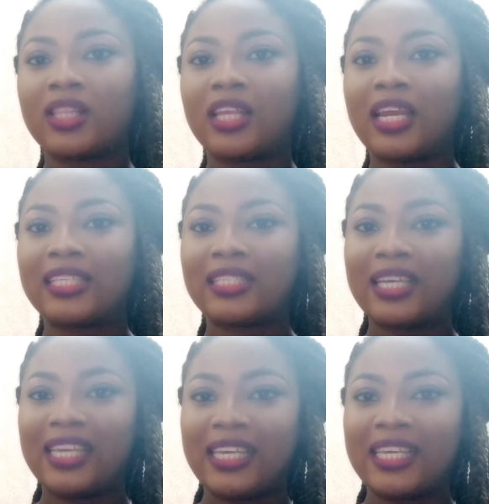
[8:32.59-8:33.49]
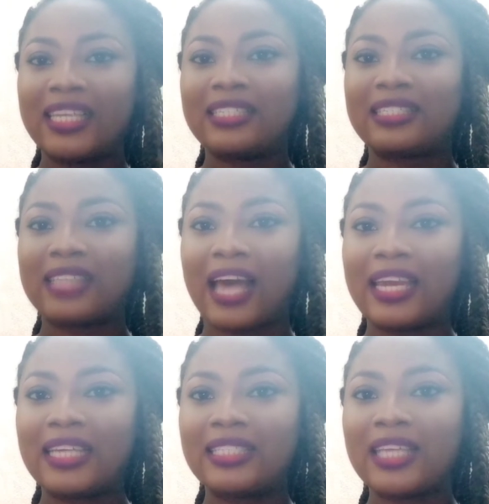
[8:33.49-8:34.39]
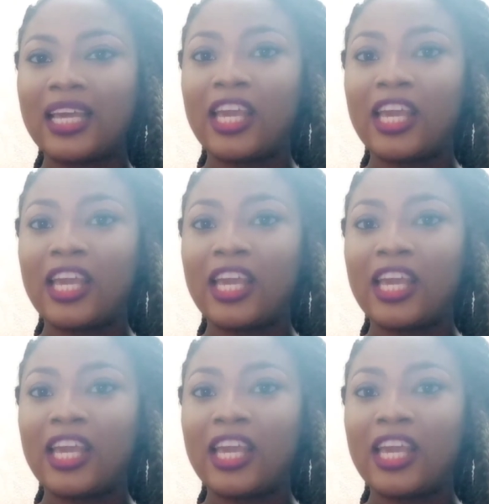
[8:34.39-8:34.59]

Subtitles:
the letter E is silent,